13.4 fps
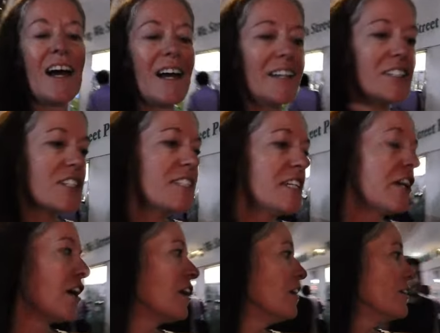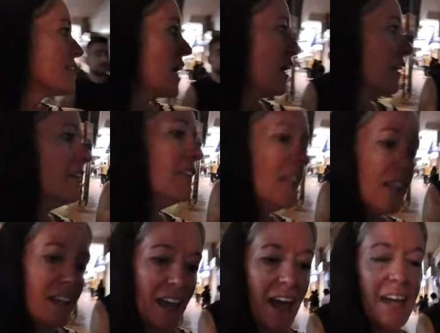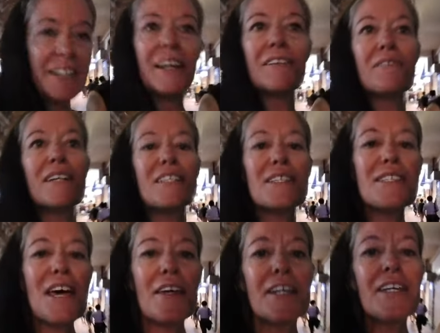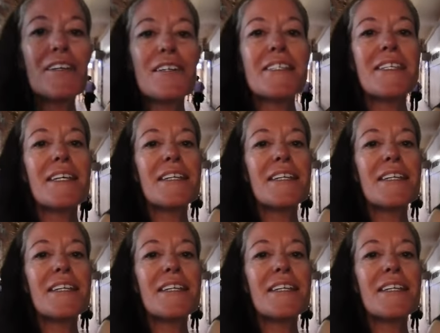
uh, just near our hotel, and we just saw the cutest